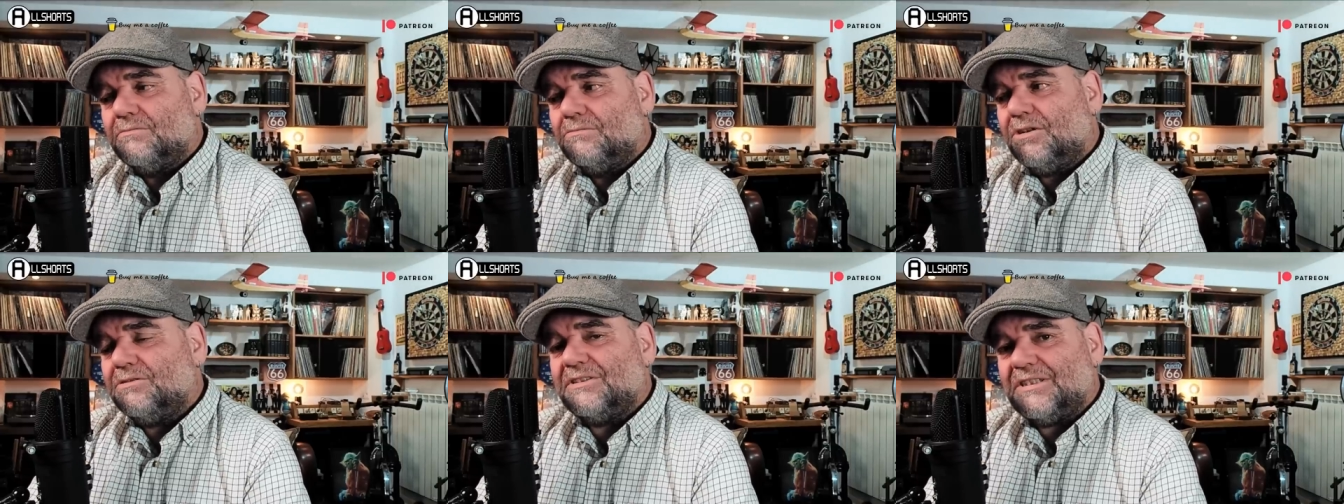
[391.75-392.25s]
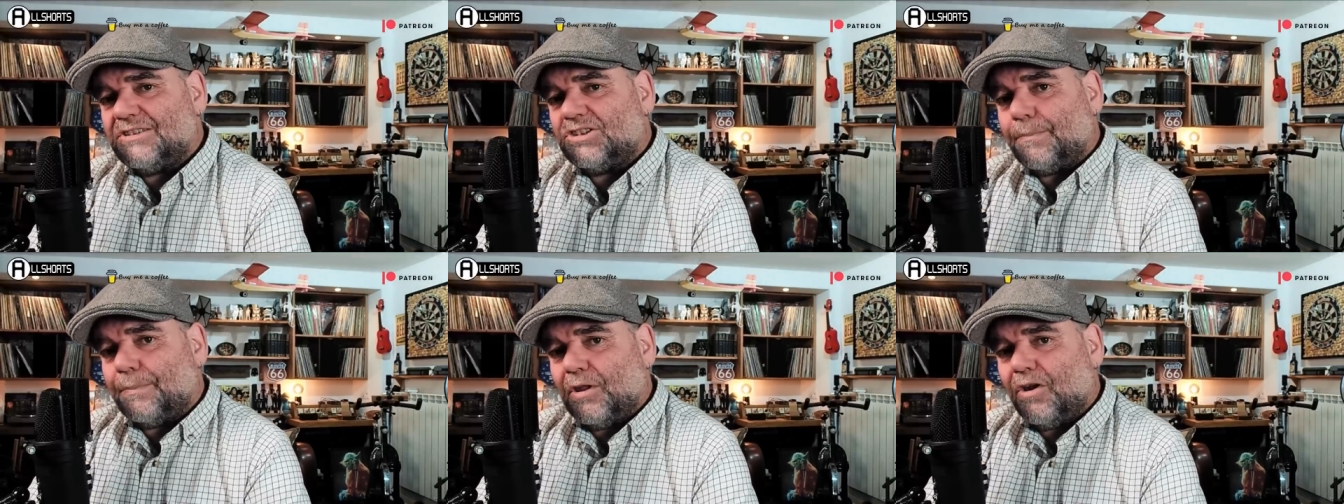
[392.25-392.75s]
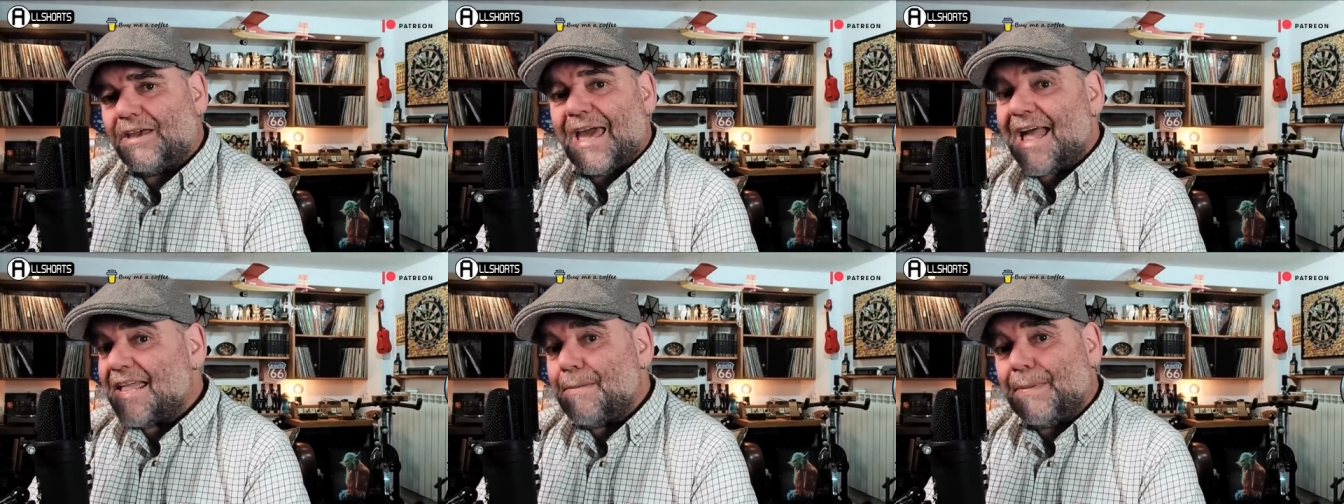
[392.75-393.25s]
well, disapply
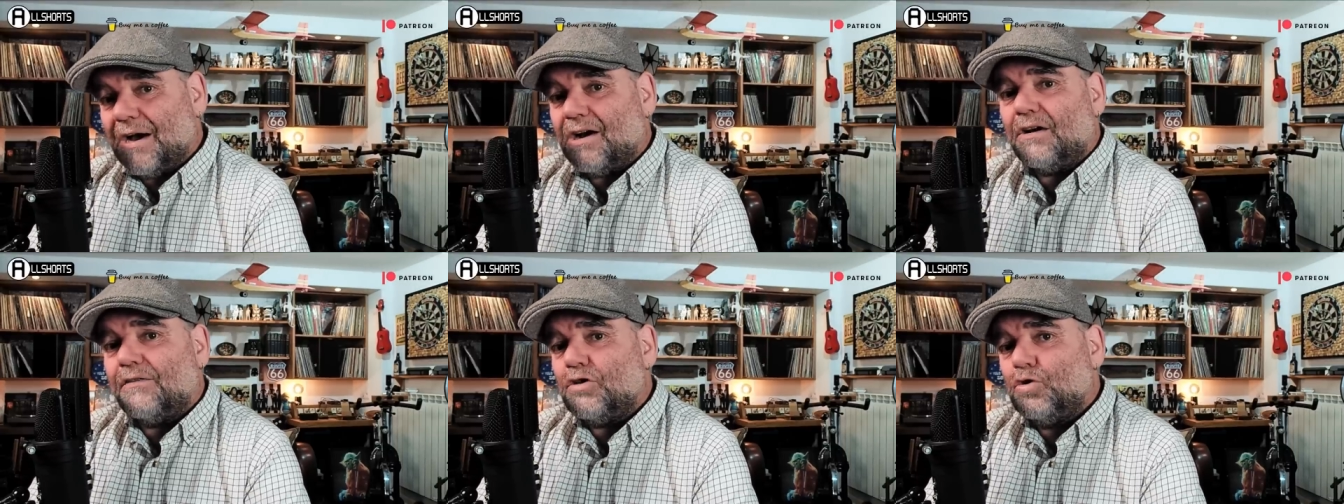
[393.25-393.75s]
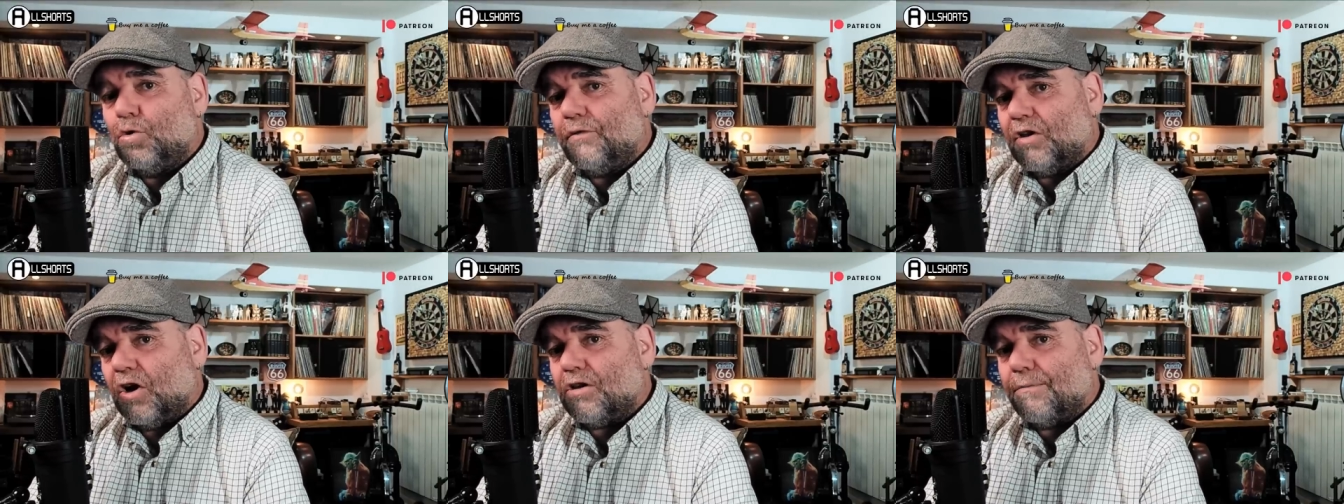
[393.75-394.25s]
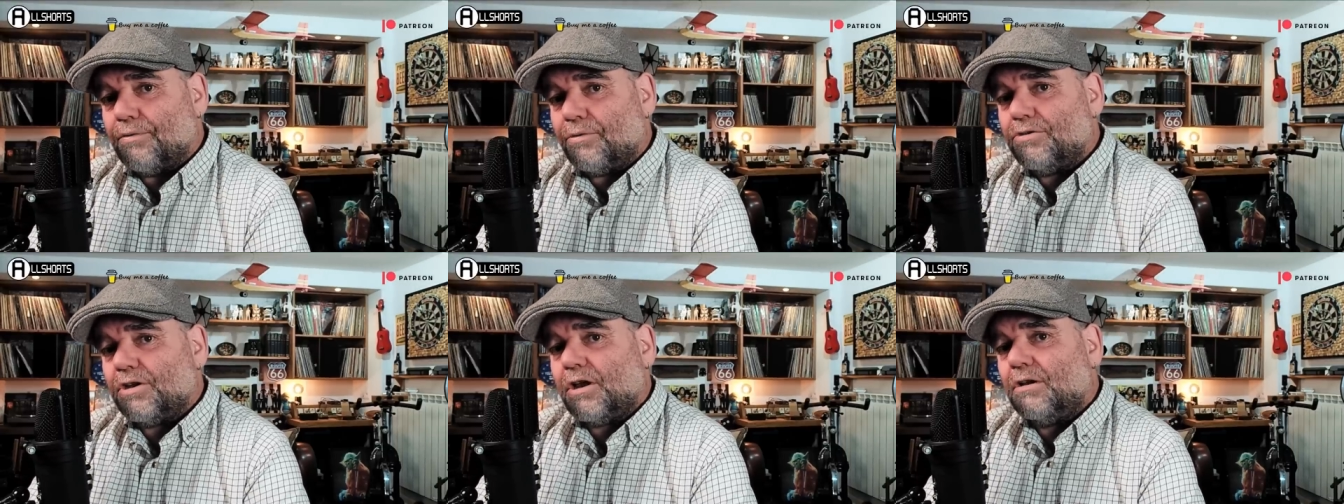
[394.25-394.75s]
any part of the Northern Ireland
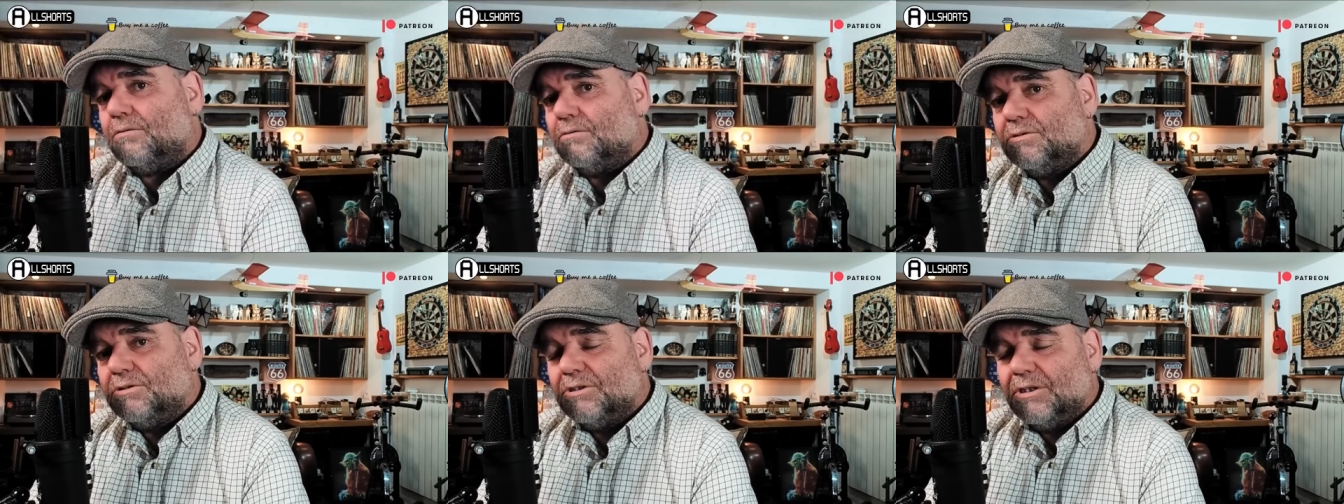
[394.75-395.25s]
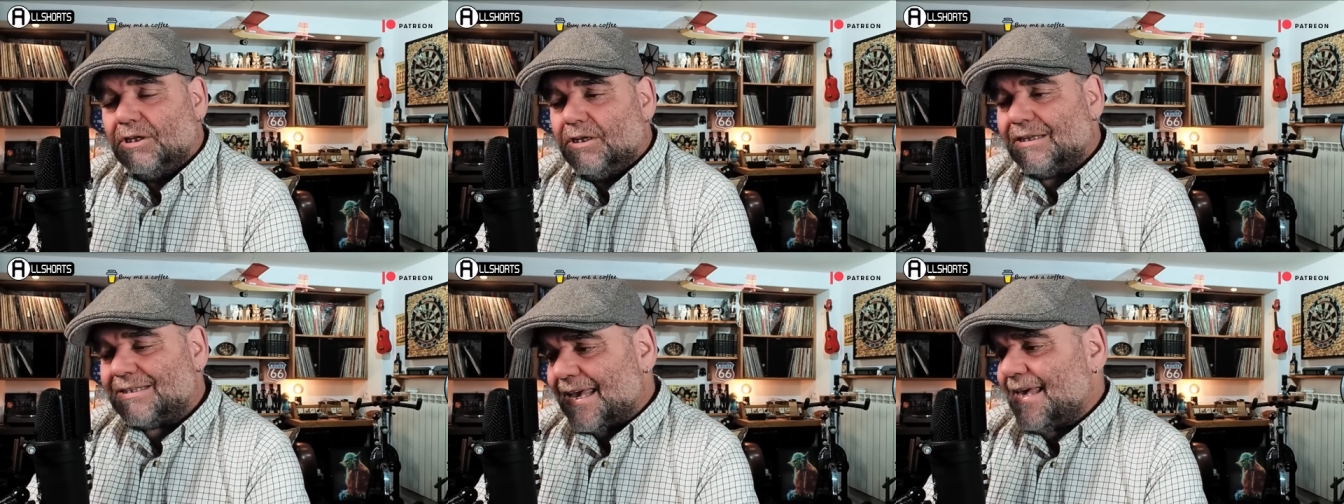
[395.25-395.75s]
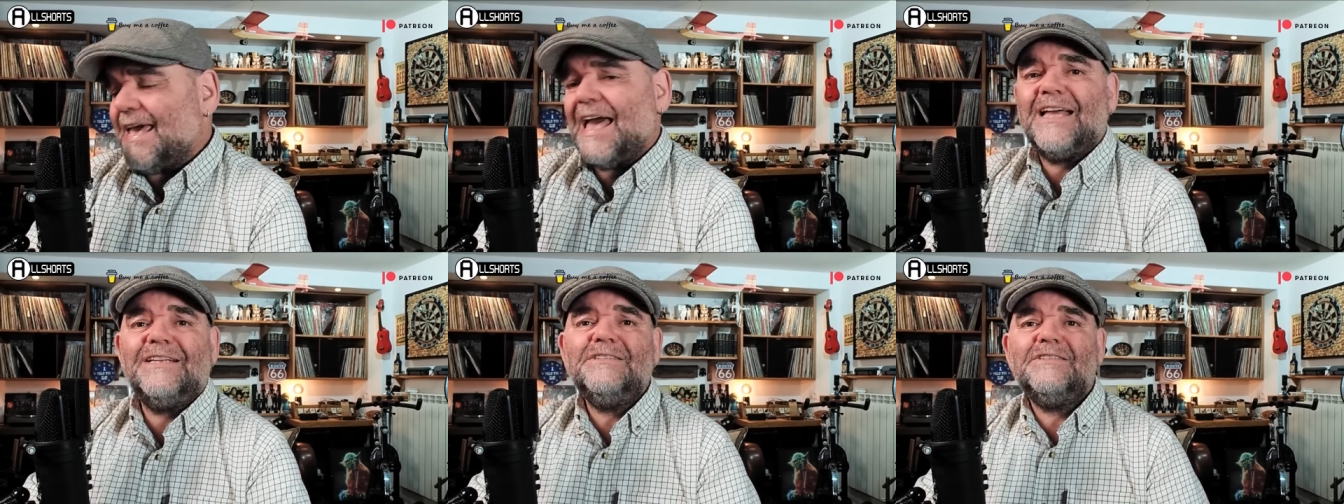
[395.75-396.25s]
Protocol that he
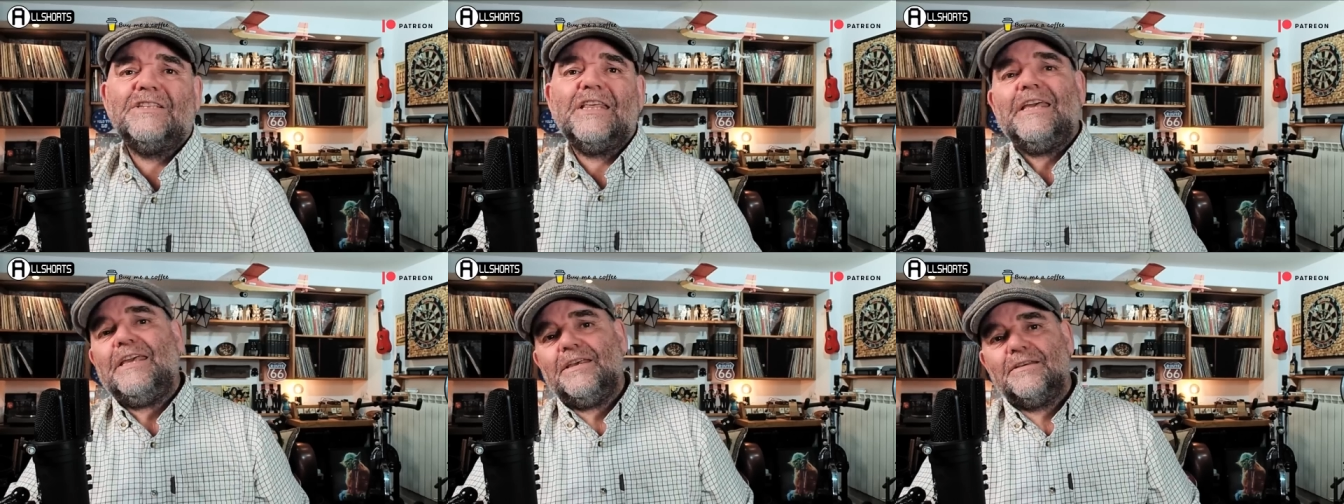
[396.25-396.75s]
and the